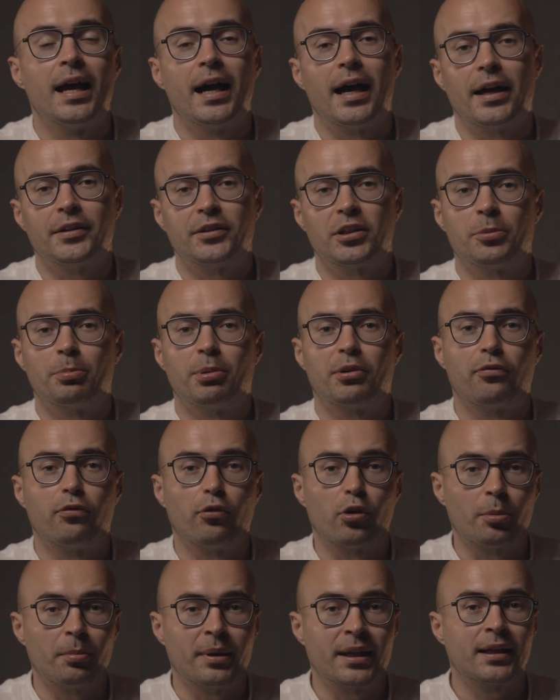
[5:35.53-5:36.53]

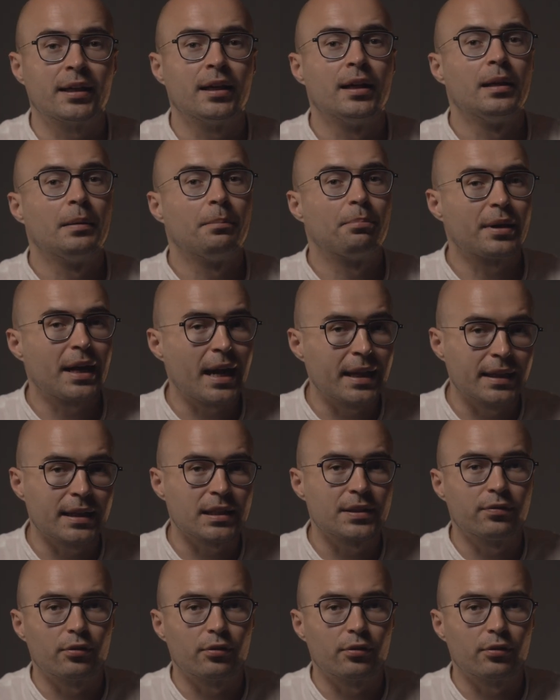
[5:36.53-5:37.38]
underperforming products,